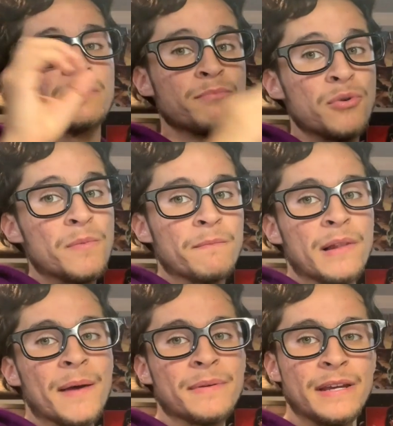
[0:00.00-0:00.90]
Boom,
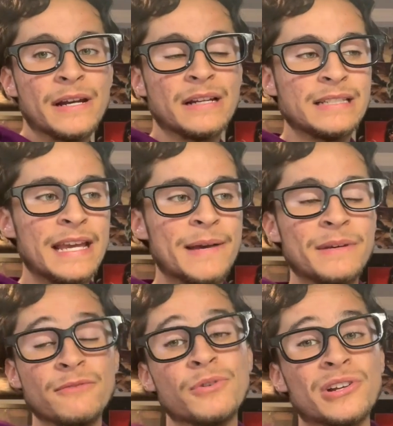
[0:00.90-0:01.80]
plop here. Damn
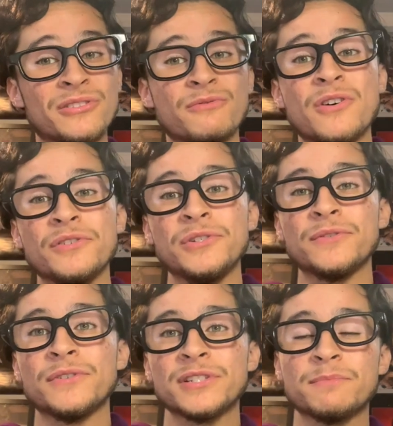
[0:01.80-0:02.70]
it, we're in the wrong universe,